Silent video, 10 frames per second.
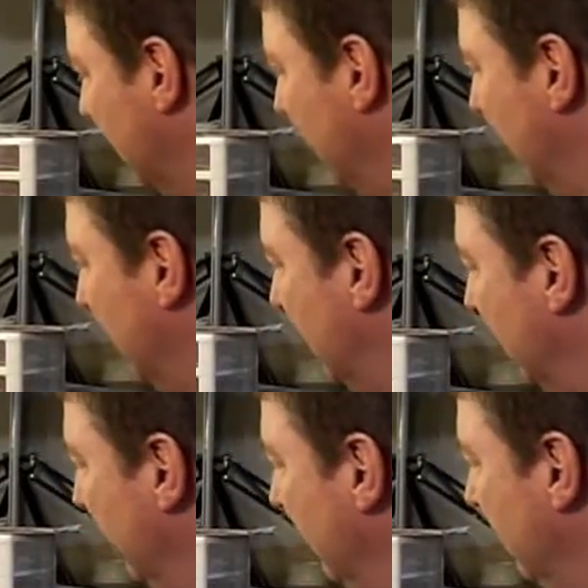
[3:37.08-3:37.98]
decided
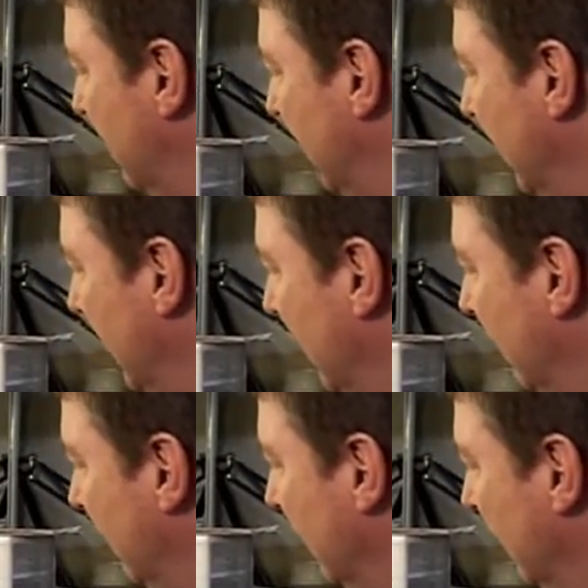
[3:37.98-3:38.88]
to use
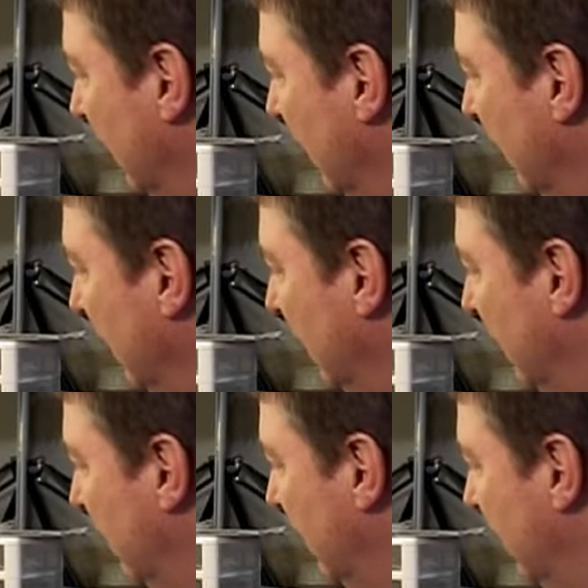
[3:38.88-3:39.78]
the
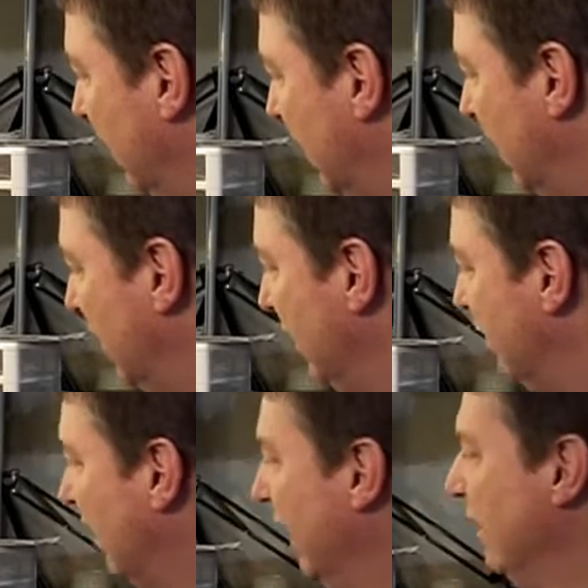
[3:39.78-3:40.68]
Tichy
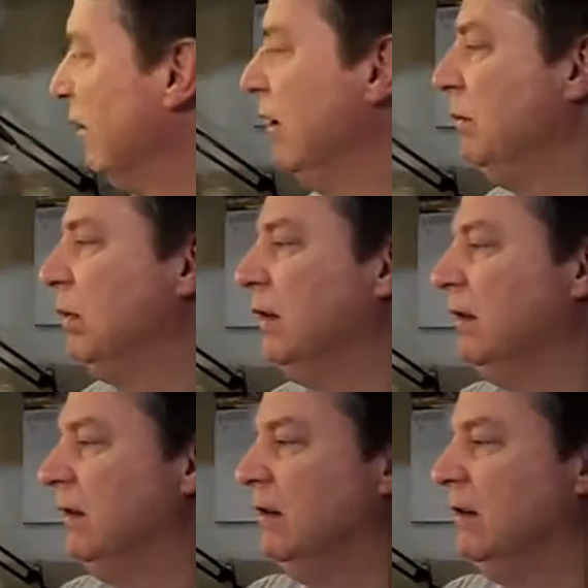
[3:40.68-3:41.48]
train group,